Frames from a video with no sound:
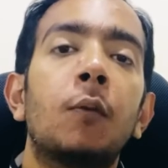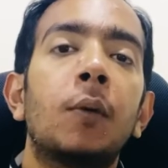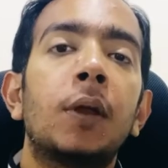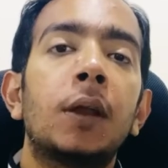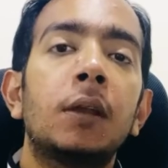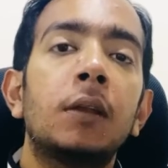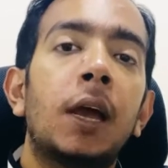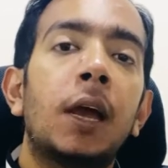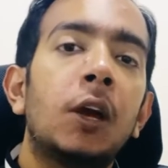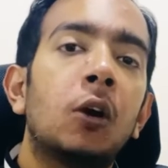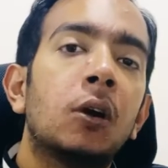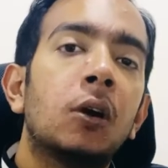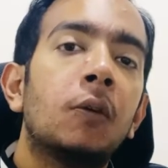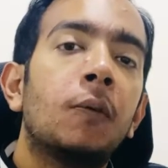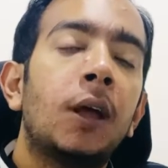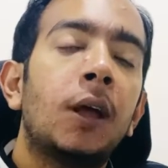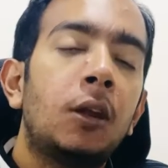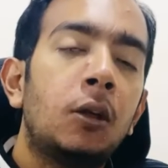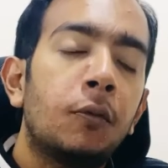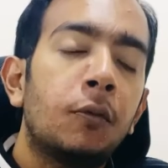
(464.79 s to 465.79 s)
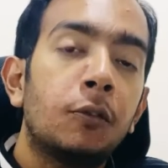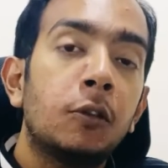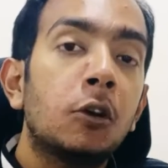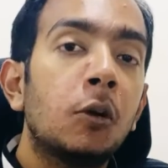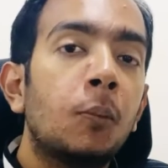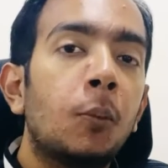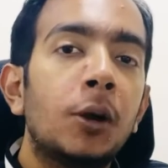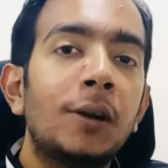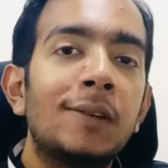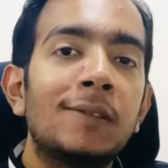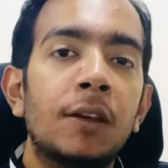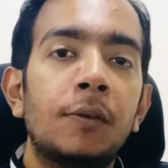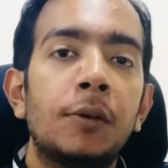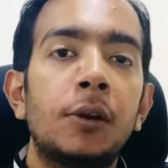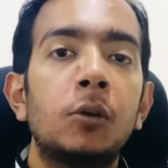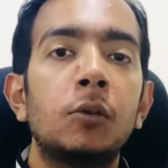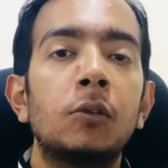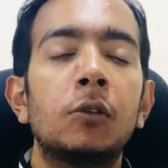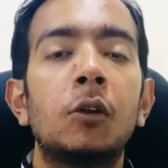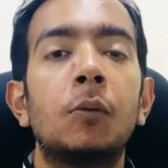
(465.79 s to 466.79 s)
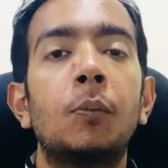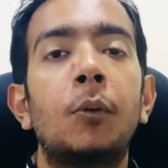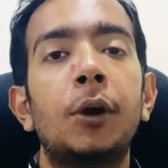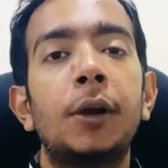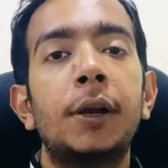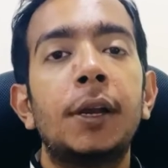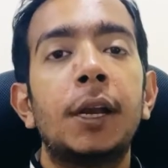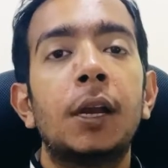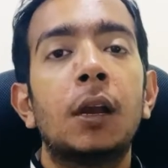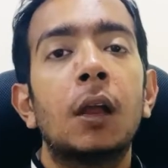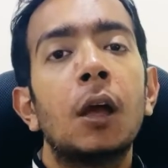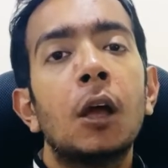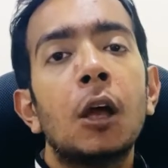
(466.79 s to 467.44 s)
wherein I got a value of 0.7 to 0.8.